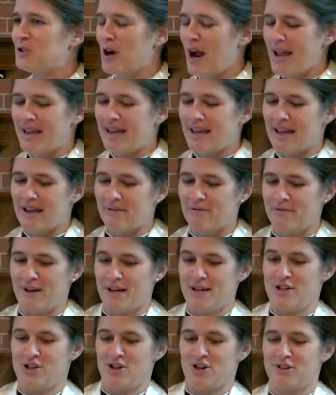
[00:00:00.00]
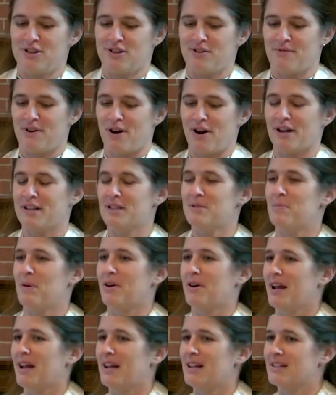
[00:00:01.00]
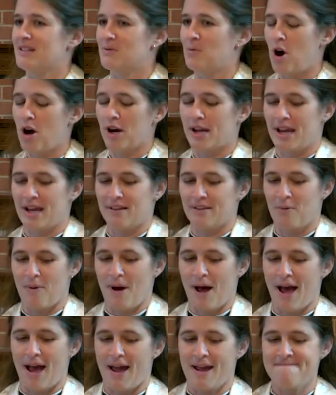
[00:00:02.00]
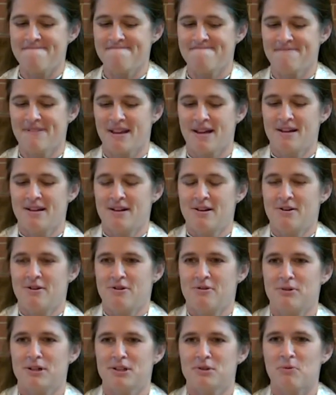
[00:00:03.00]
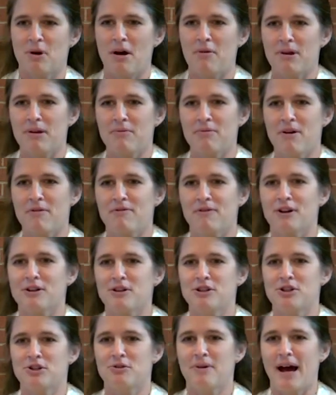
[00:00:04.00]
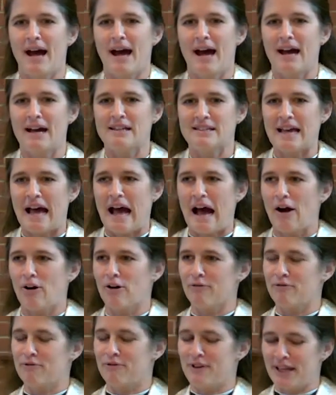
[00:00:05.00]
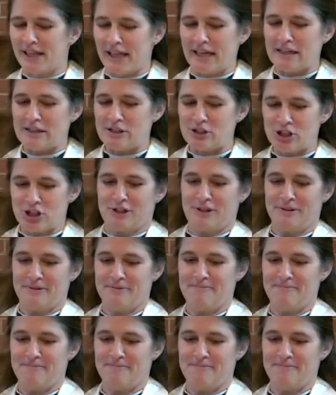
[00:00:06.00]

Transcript: striking features of our experience walking the way was what we referred to as our village.